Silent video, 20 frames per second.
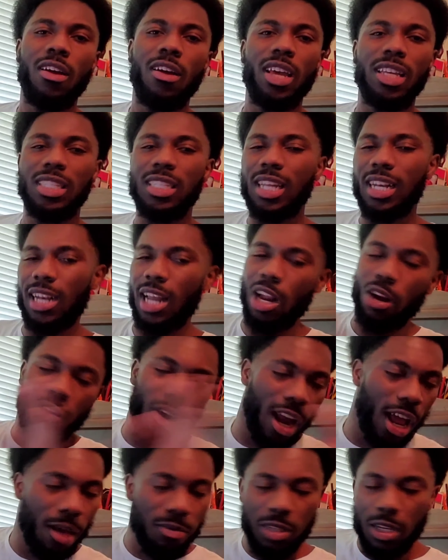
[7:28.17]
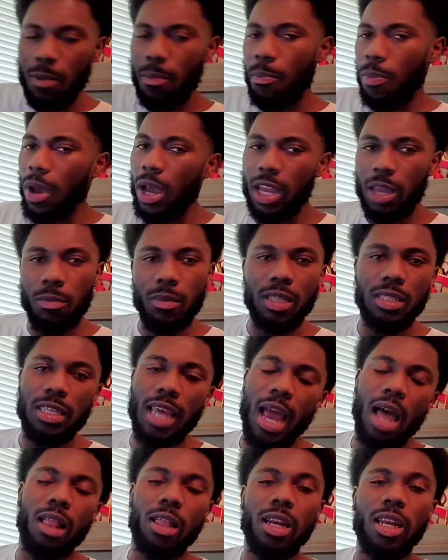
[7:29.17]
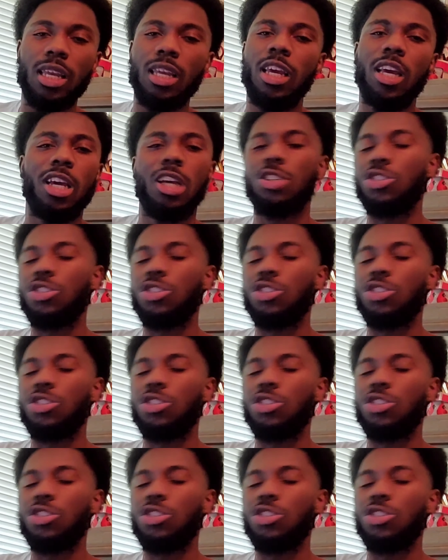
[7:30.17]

Instead of that crabs in the bucket mentality,